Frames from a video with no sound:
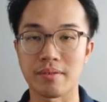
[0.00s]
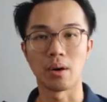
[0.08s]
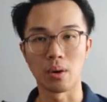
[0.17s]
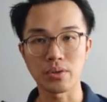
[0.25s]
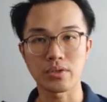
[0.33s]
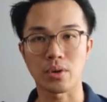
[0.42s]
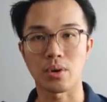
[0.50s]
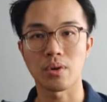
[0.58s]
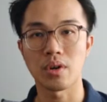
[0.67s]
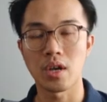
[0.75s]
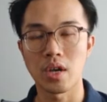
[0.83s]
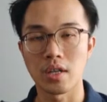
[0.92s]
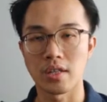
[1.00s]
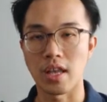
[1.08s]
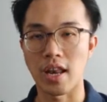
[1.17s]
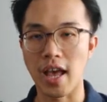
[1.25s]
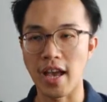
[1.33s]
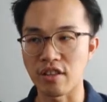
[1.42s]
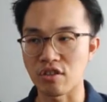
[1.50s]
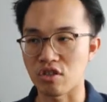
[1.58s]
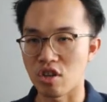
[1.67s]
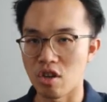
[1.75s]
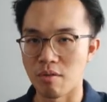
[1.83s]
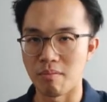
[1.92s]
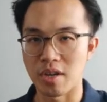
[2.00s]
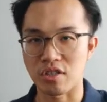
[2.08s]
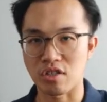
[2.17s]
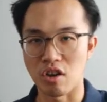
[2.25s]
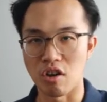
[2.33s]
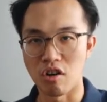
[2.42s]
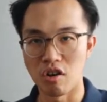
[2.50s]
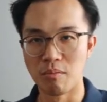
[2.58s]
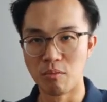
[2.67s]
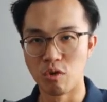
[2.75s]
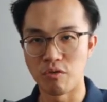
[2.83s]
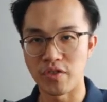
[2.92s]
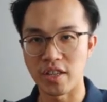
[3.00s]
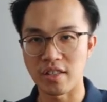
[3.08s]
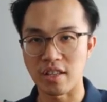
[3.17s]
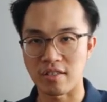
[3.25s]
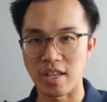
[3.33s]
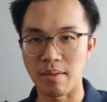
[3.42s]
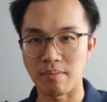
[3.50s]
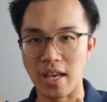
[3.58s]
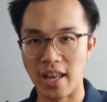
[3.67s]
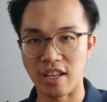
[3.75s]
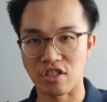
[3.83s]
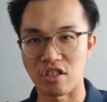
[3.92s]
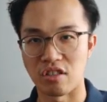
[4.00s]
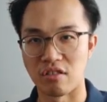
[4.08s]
And also, the lines must all move in the same direction.